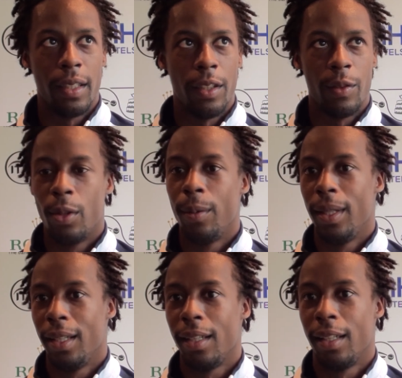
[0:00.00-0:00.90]
it's more
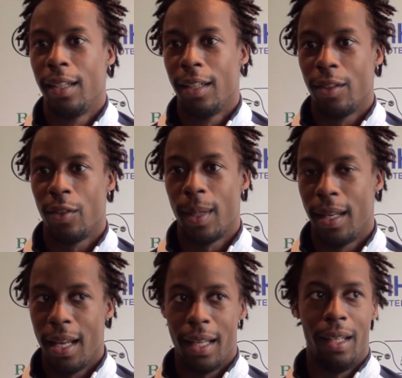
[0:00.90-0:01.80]
me, because my
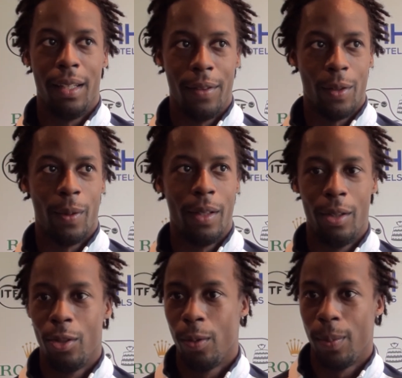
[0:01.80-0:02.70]
dad lives in
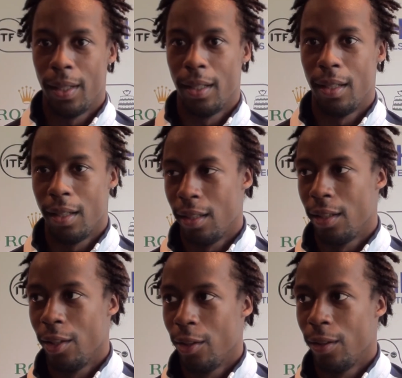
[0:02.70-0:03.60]
Guadeloupe and,
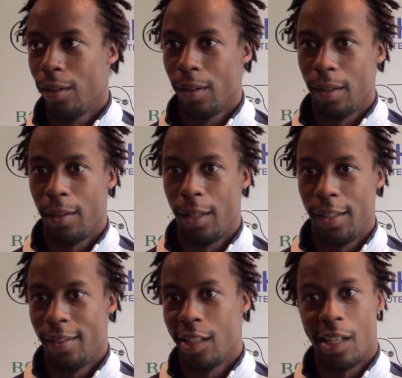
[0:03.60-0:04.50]
you know,
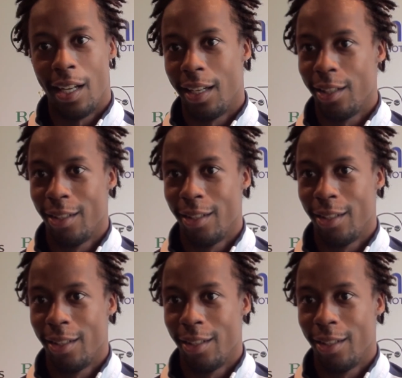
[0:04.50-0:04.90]
his jet lag,